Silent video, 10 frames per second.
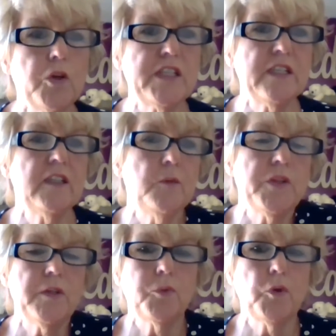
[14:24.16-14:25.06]
dealing
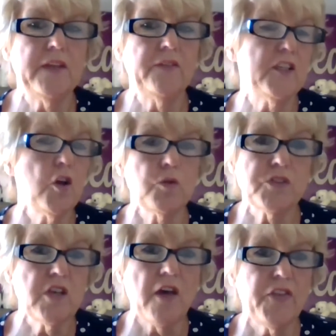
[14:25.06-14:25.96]
with a brain that
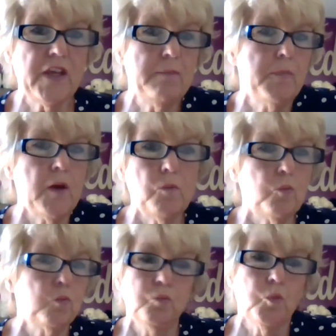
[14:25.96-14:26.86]
knows nothing but
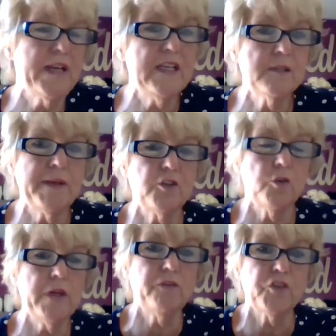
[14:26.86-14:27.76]
what he's been
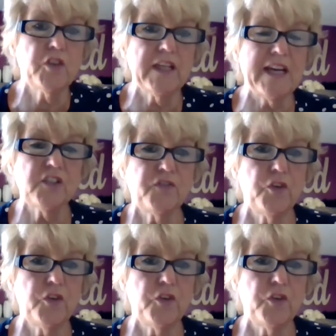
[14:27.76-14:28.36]
doing for the last